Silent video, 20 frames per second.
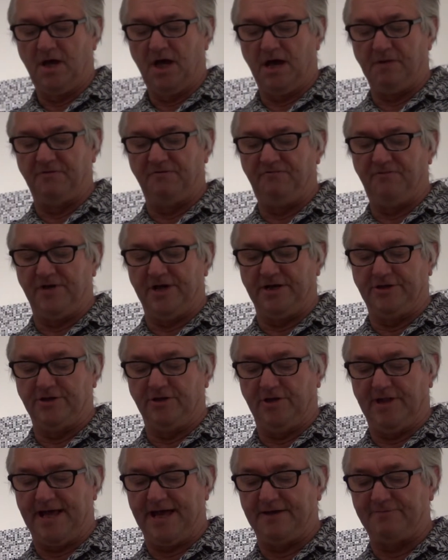I'm afraid
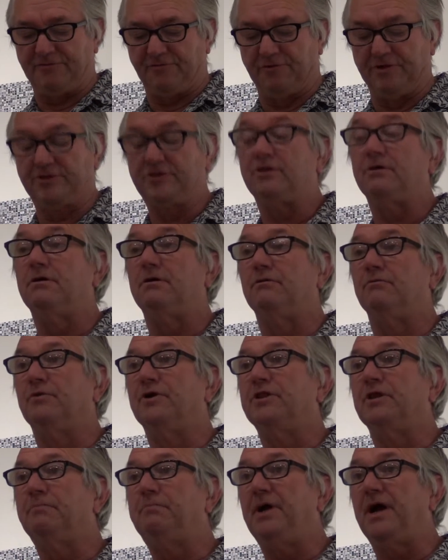you'll have to return
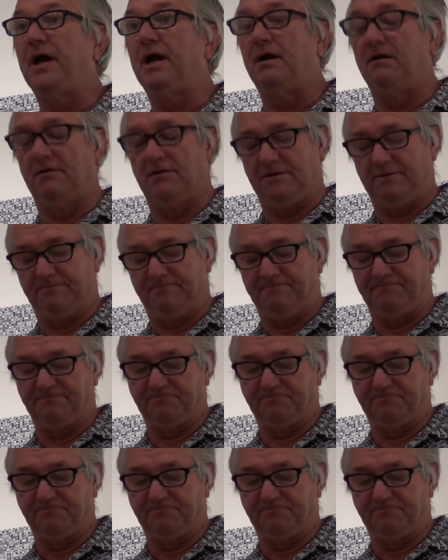with a parent.